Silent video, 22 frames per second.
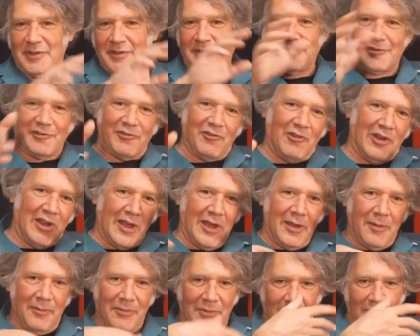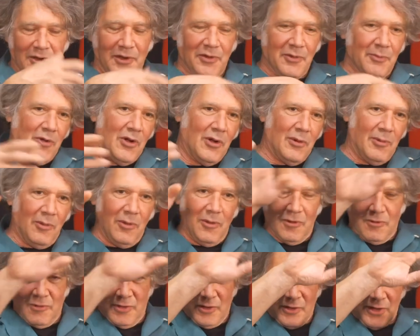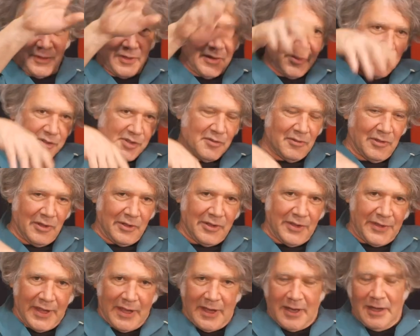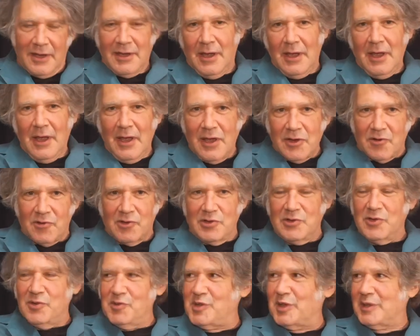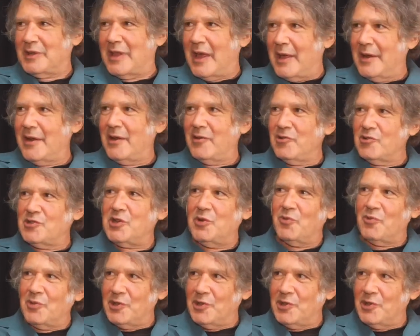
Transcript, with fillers: Instagram and look at your mobile or look at this or look at that. You're using that energy